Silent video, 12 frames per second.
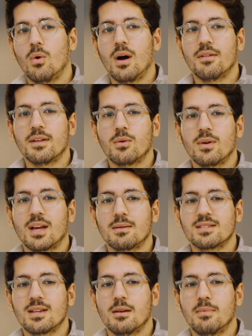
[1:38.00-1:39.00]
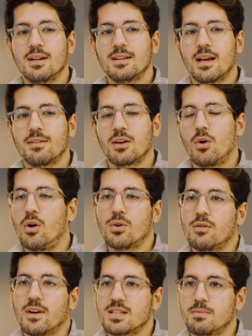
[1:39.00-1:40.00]
Well, I think when it comes to sustainability, I think all
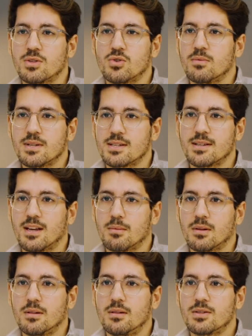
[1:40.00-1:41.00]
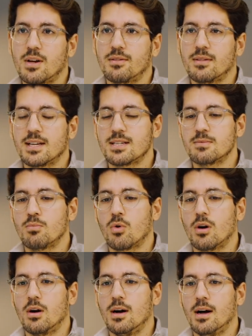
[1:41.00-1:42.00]
your investments should be sustainable. So I think that's just
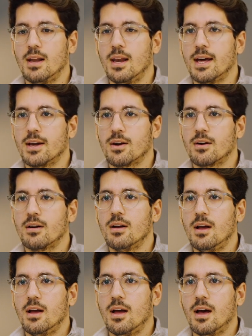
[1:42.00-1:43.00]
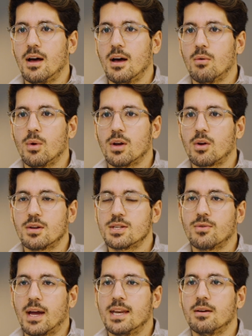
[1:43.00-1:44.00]
more a layer when
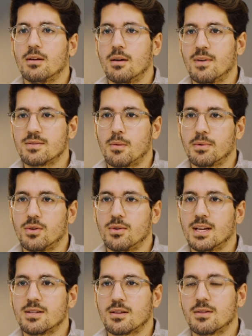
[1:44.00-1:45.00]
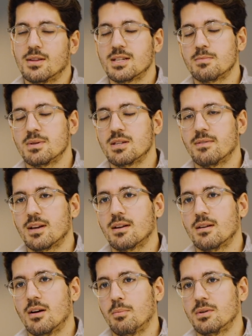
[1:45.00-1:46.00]
considering any investment opportunities, not this
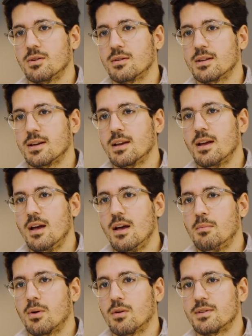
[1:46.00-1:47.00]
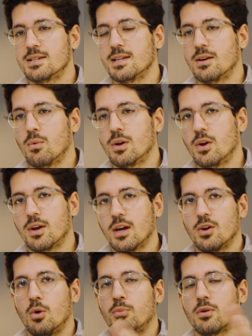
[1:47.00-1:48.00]
specific opportunity. But obviously, when you look
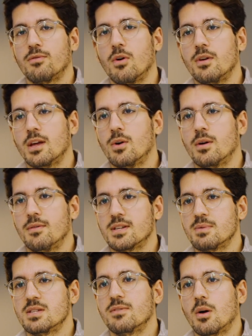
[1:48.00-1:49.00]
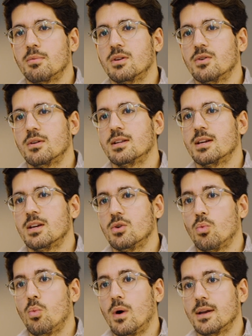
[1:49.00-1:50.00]
at the whole portfolio and this specific opportunity,
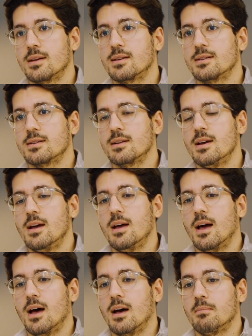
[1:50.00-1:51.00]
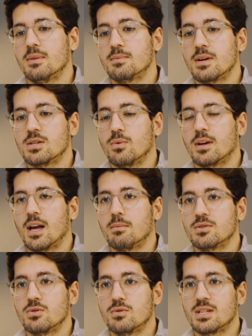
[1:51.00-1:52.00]
you want, especially when it
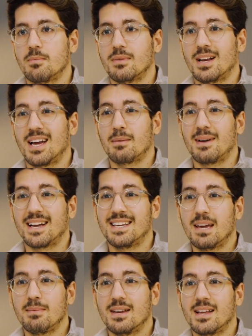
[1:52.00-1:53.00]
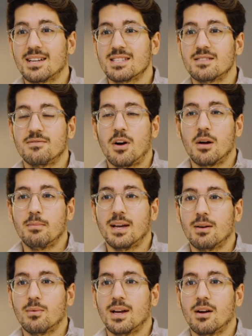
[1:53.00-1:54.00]
comes to something like macadamia nuts,
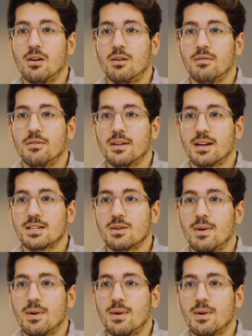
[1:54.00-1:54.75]
farming, we hear a lot of the things